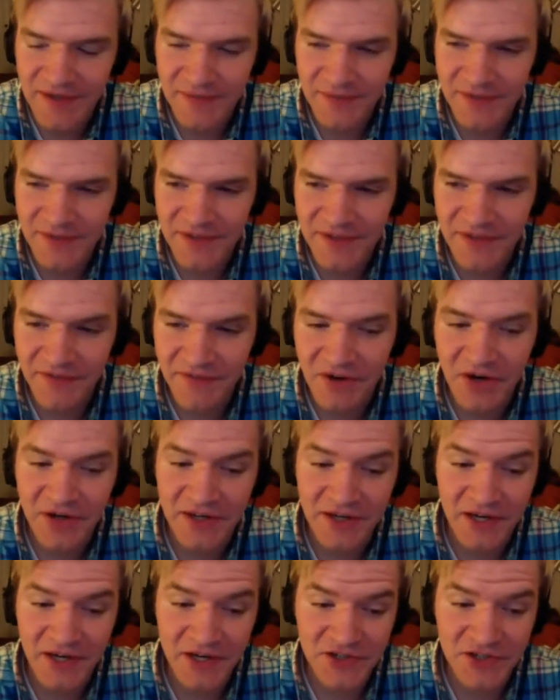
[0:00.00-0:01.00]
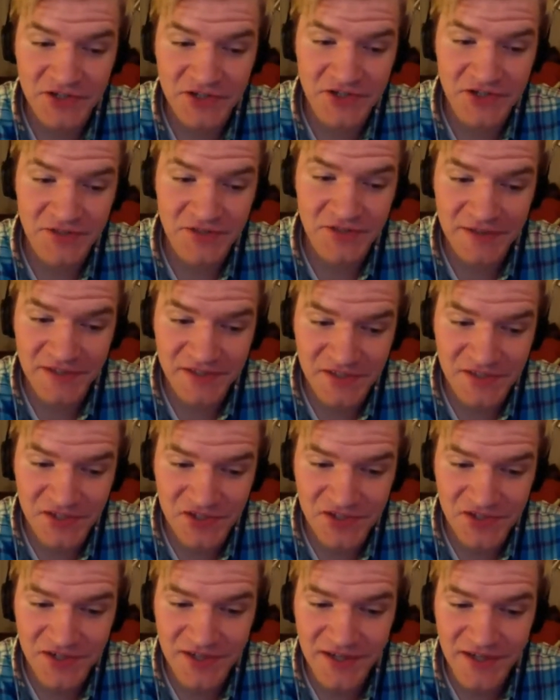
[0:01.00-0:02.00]
But they've already consciously made a
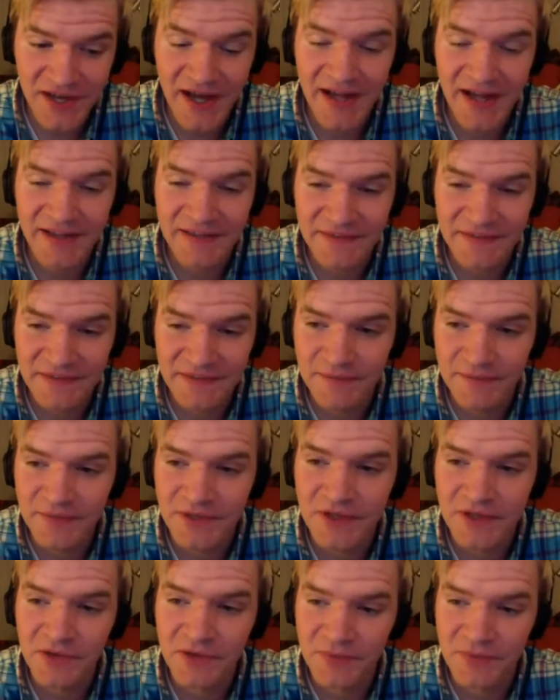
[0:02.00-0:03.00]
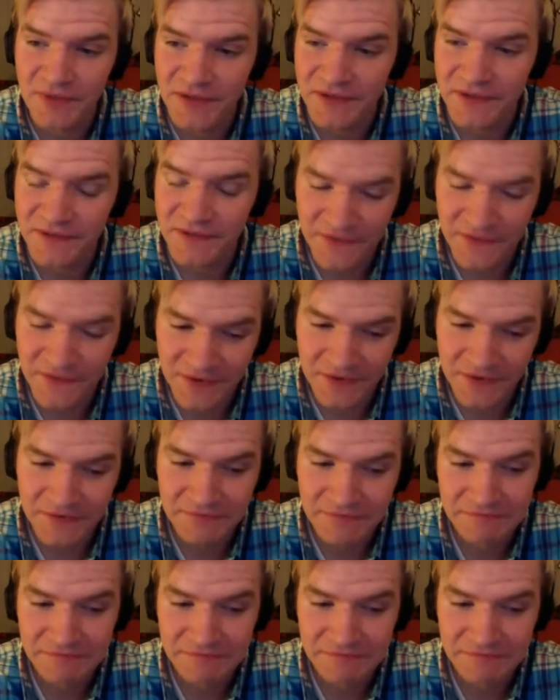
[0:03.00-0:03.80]
decision not to be open, so.